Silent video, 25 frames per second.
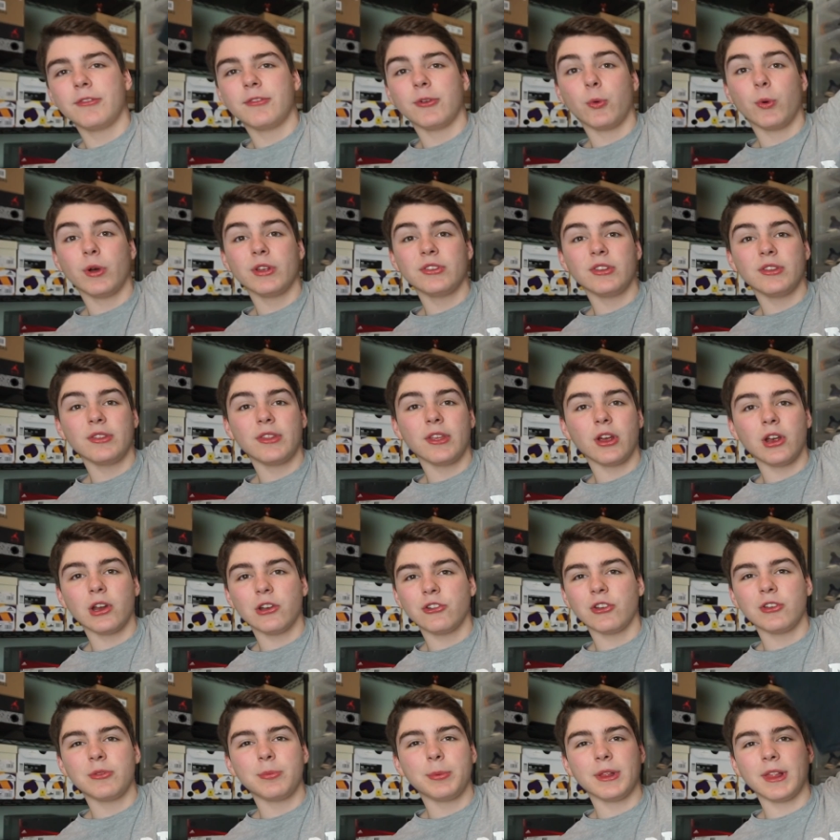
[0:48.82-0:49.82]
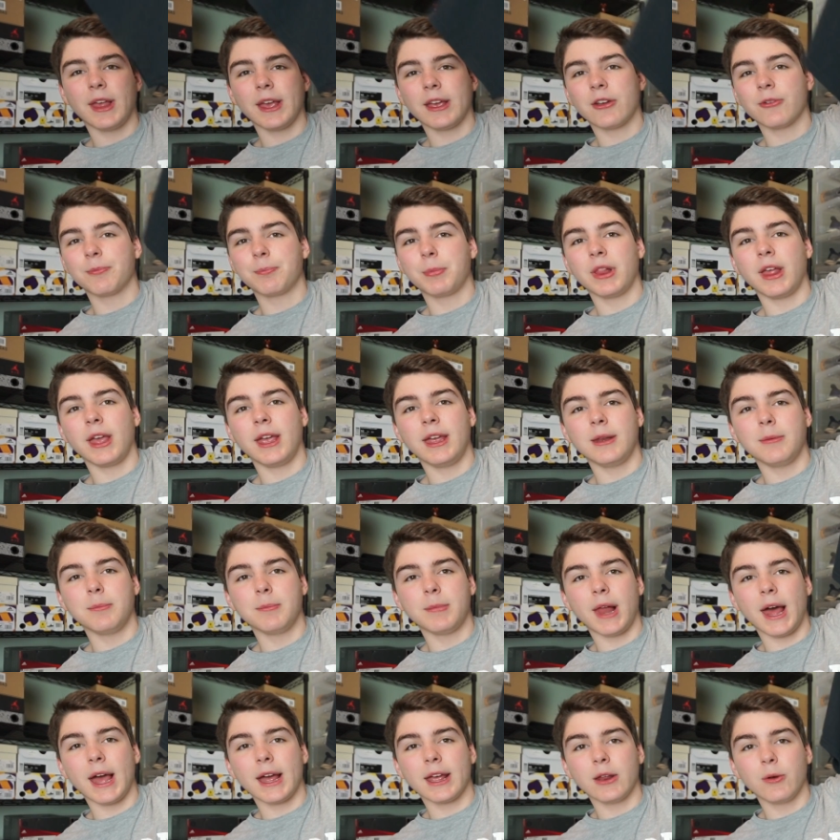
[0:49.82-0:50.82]
If it wasn't there, it'd just be like a plain
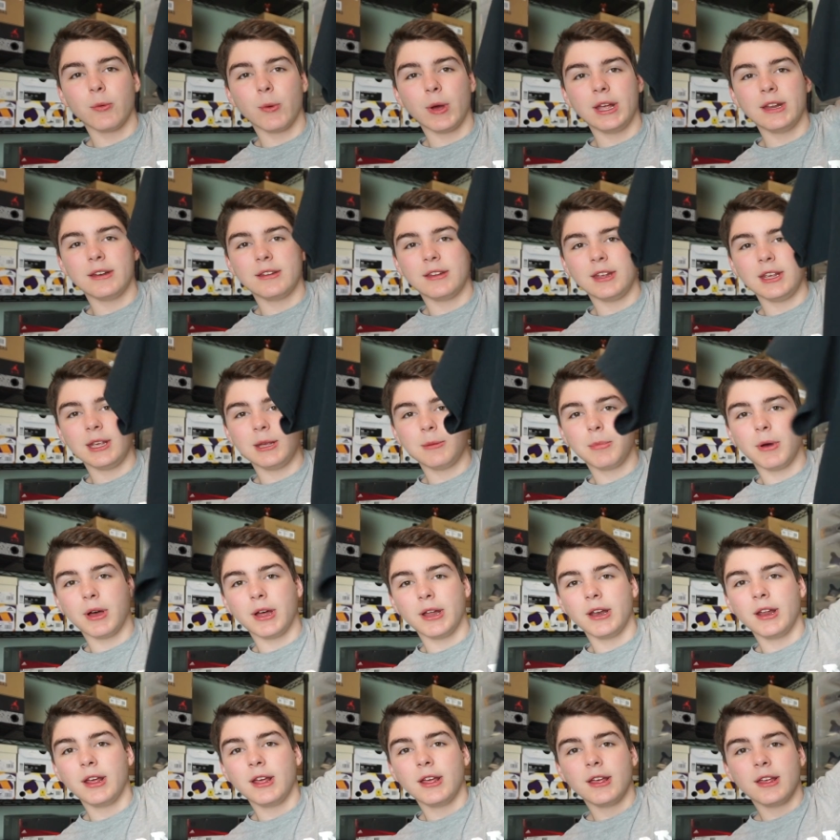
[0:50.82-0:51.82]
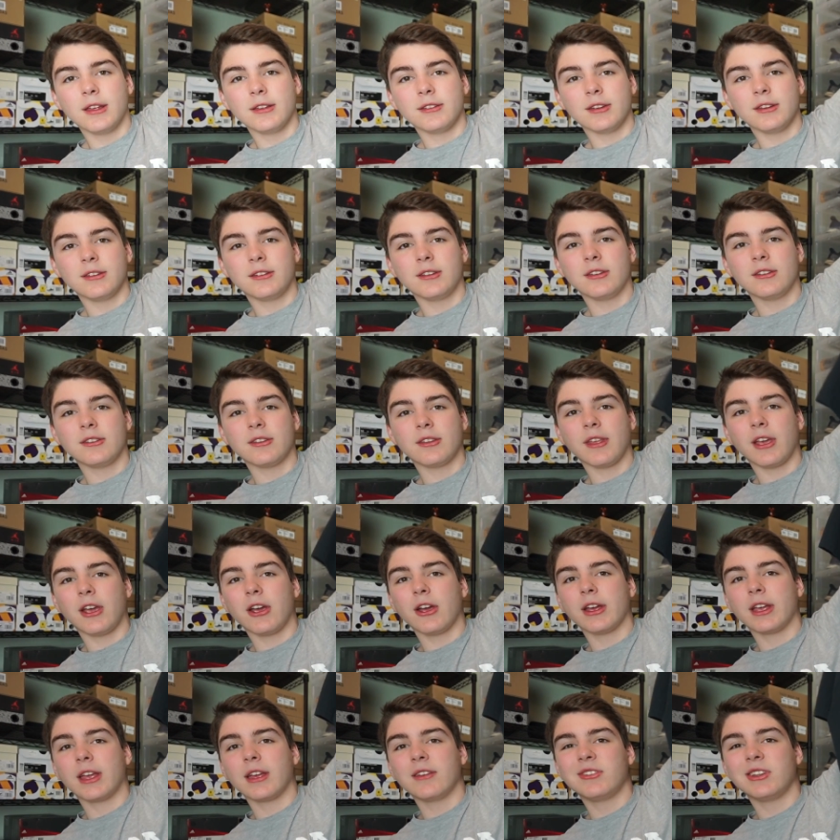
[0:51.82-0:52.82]
black and white tee, but since it's
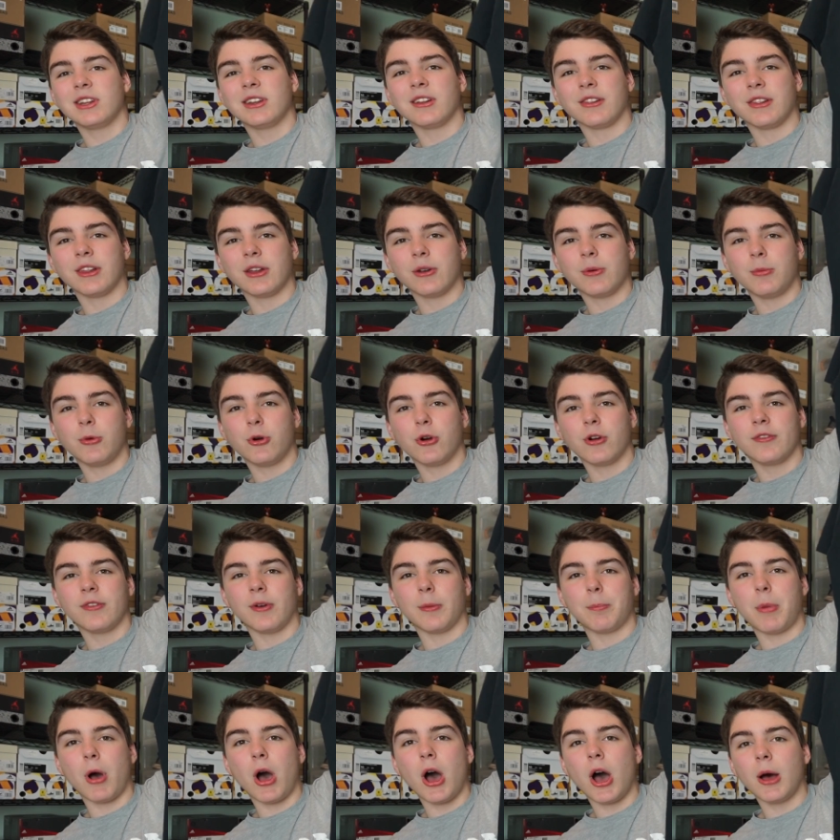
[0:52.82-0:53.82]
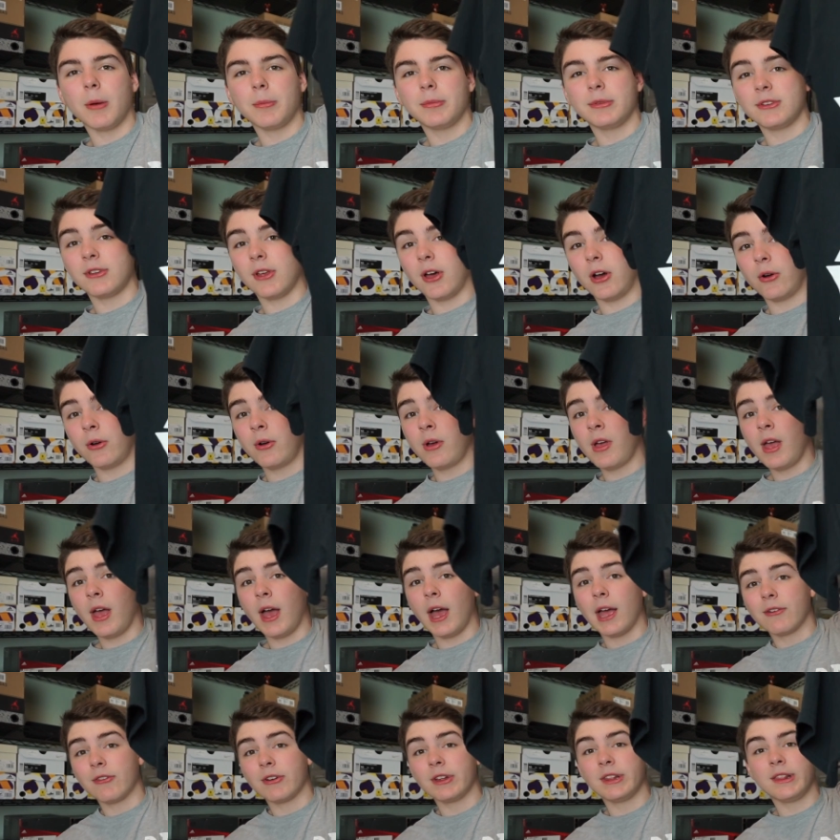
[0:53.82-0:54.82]
there, it gives it a little more of a pop, so
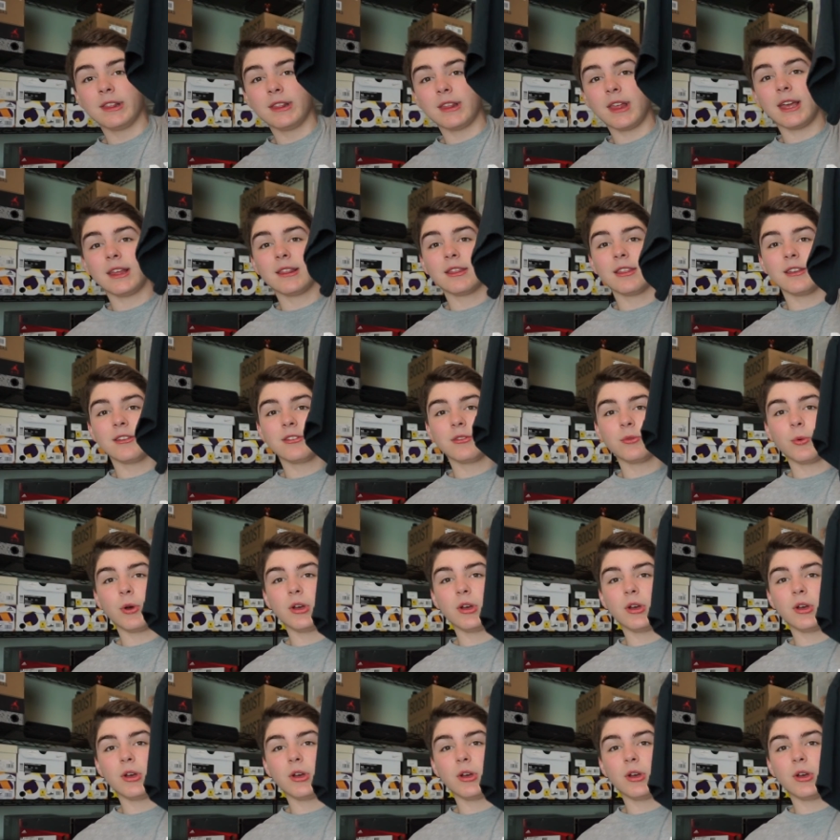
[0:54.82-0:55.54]
I really like this